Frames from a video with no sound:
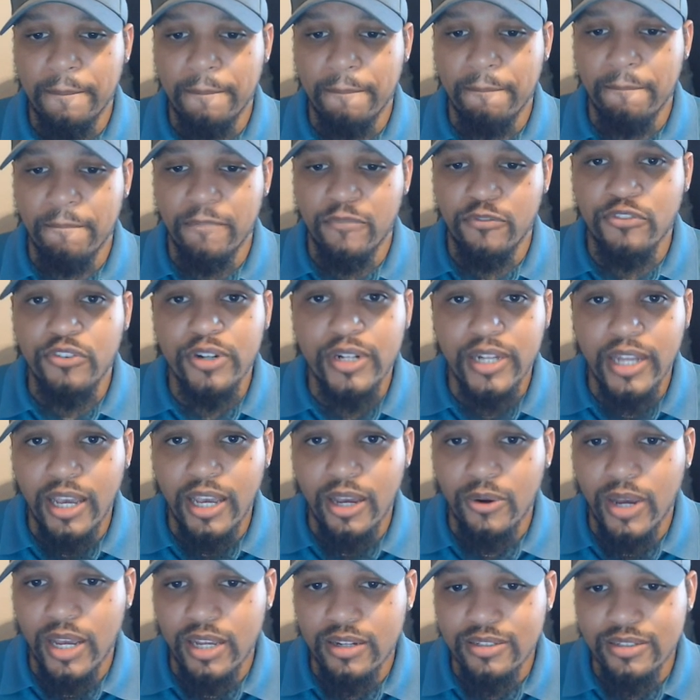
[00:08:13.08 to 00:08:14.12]
For
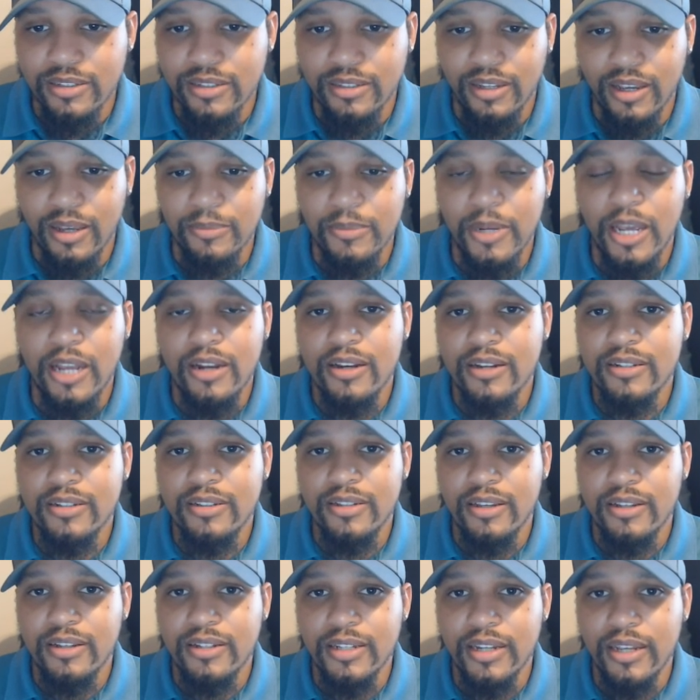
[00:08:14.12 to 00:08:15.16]
now, actually, I'm not going to
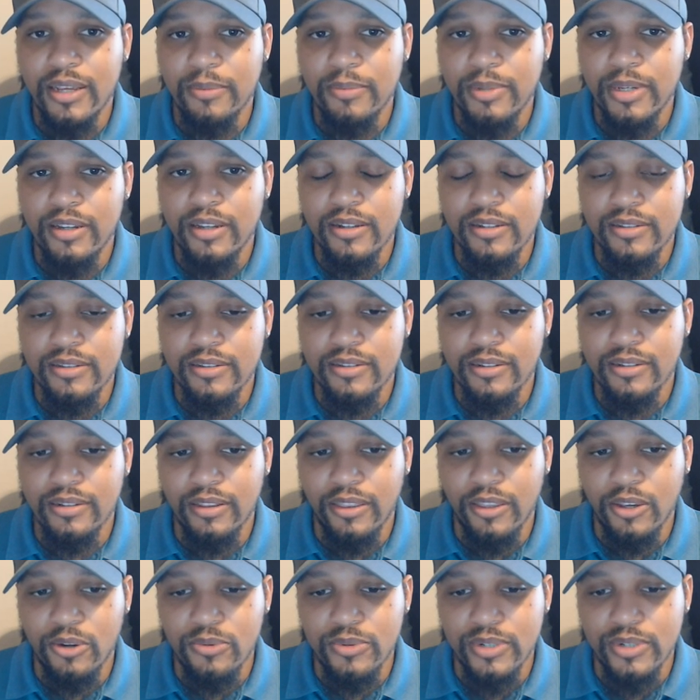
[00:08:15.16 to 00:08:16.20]
say today, because
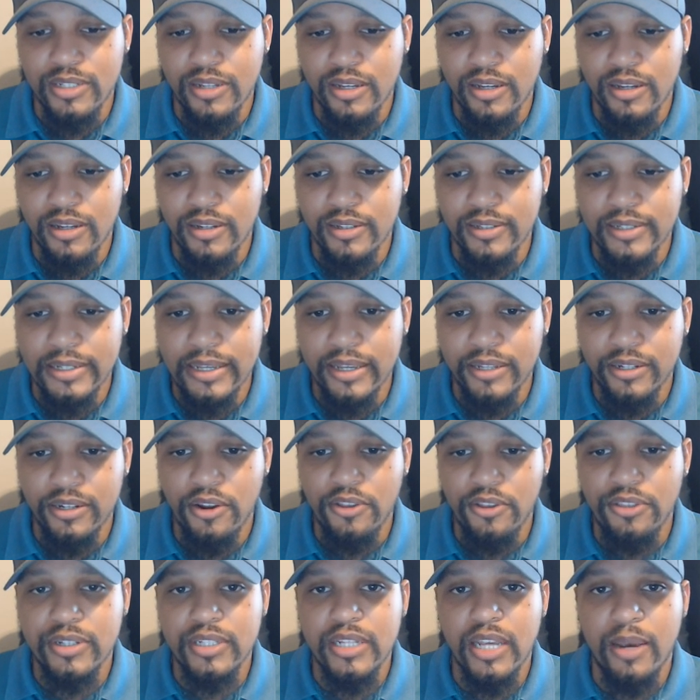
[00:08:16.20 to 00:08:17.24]
there was
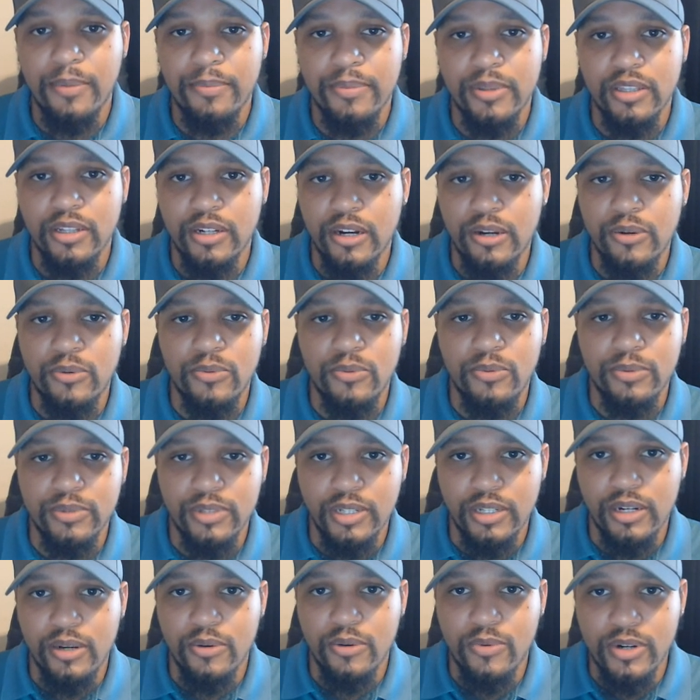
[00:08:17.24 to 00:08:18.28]
another topic that
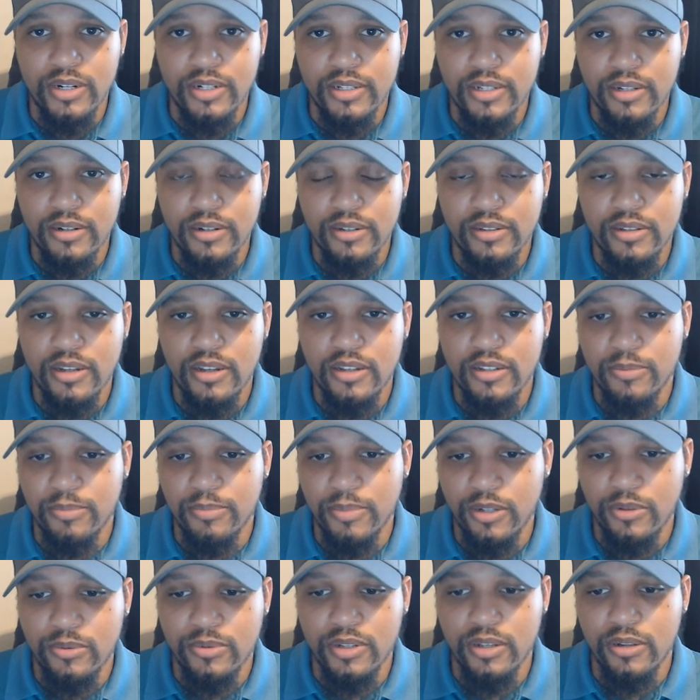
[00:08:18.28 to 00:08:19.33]
I wanted to discuss, but
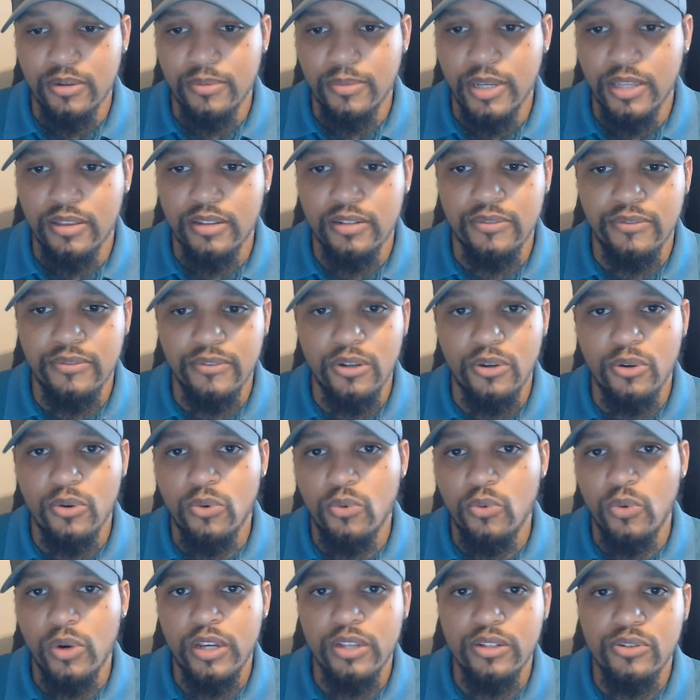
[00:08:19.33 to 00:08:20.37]
it was going to make this video
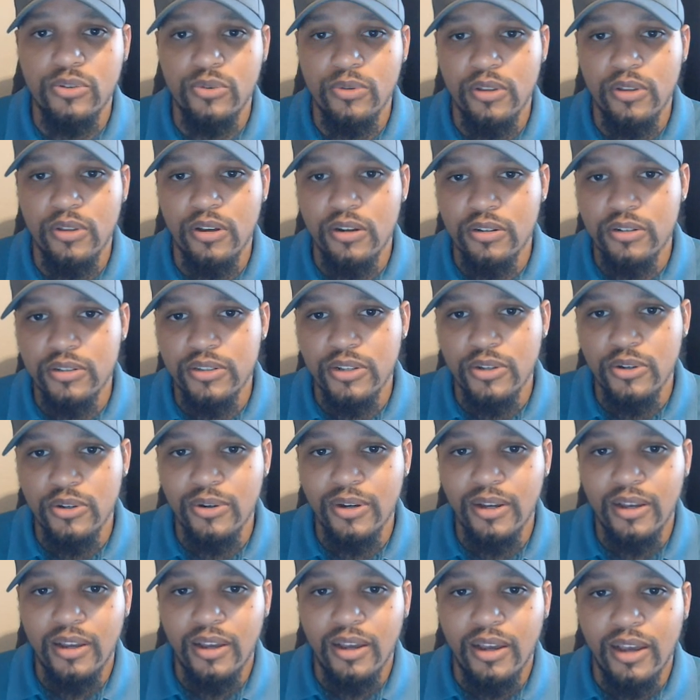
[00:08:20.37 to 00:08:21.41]
way too long. So
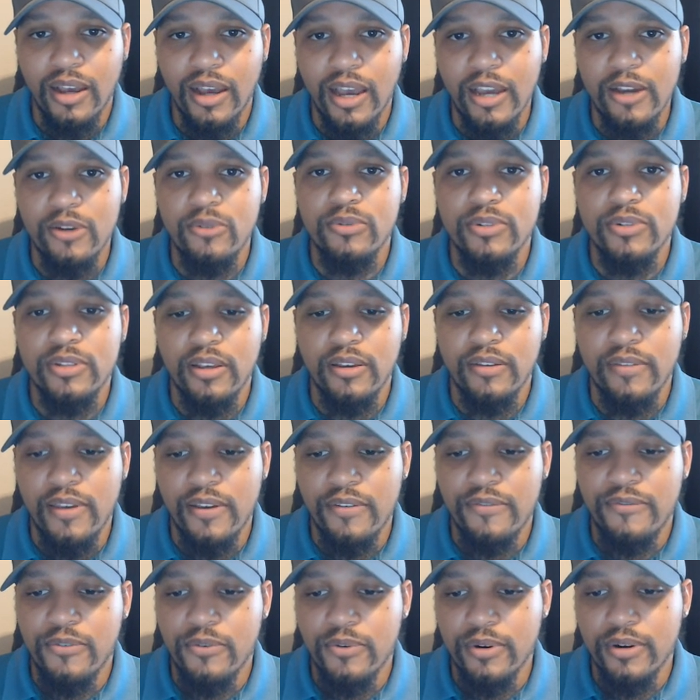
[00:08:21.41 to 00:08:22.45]
I will save that
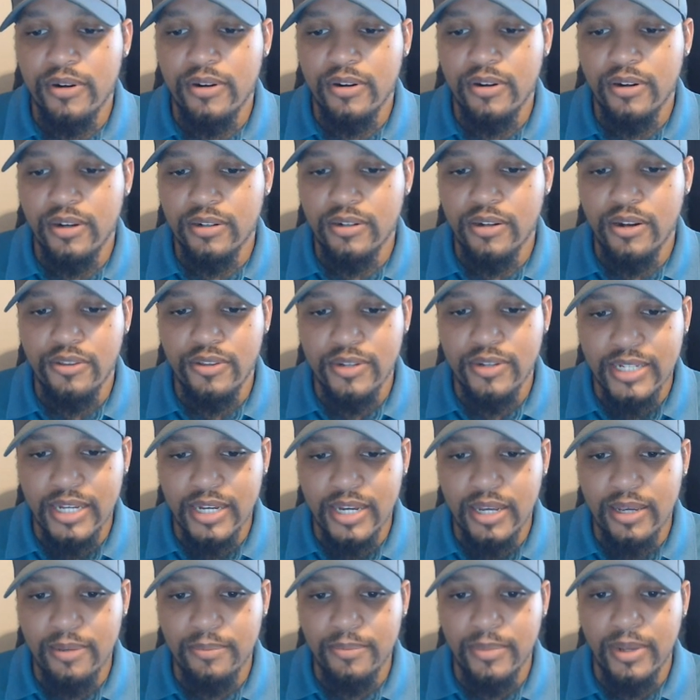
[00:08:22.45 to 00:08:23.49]
for another time.